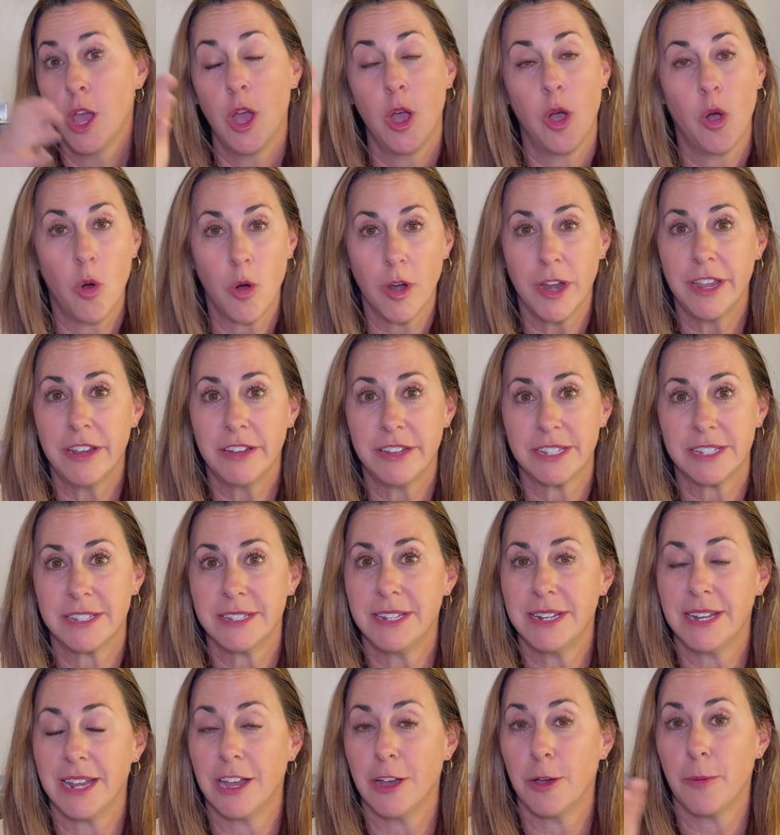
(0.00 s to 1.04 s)
or you just
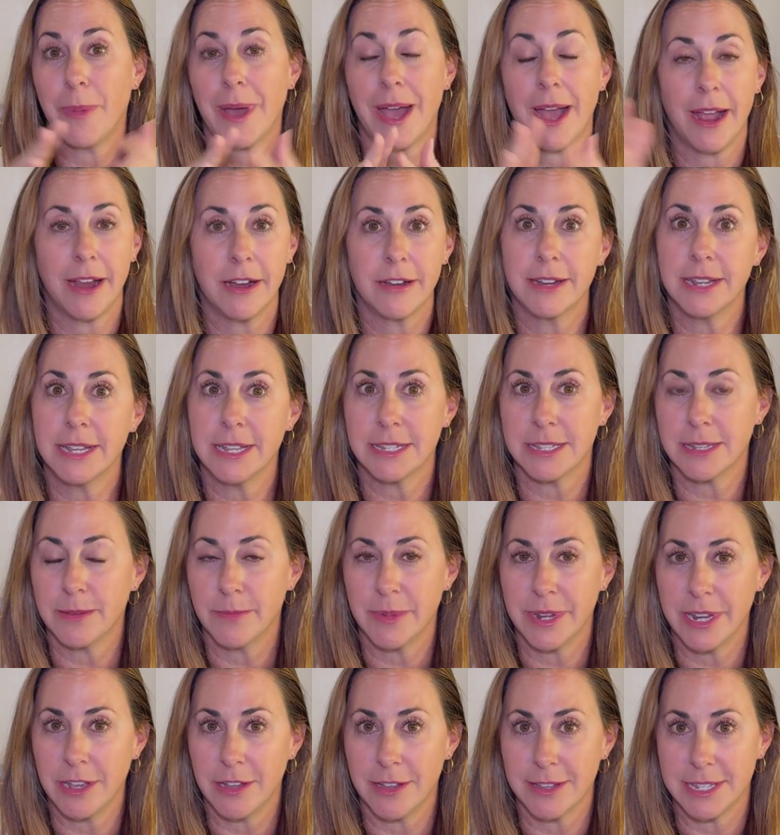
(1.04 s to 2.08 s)
need help hiring
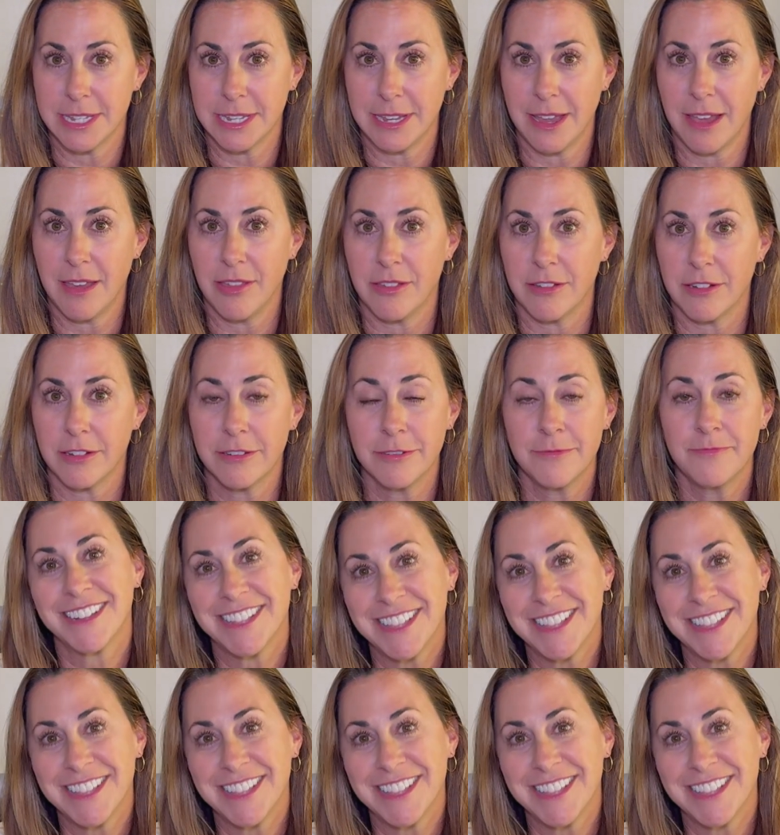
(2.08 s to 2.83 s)
somebody altogether,